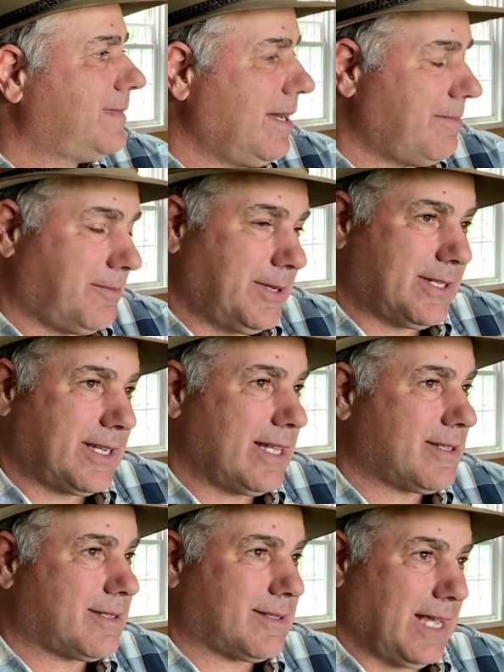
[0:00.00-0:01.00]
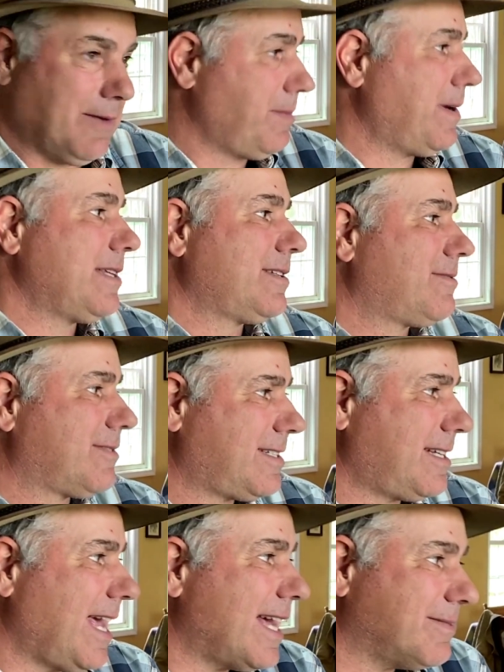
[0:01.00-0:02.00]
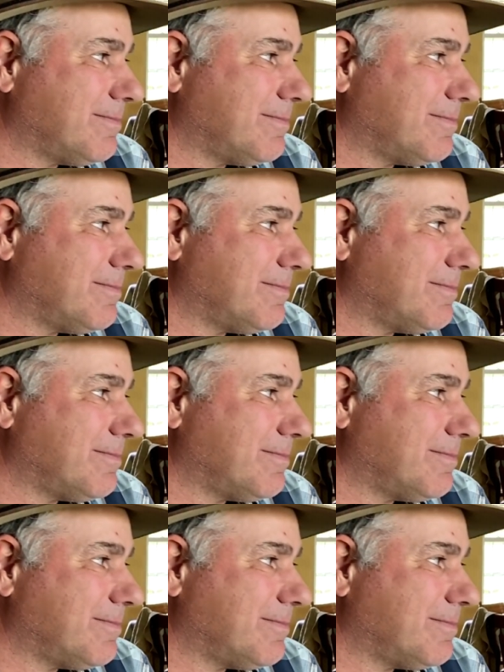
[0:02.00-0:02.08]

Yep, which that's everybody's interested in that.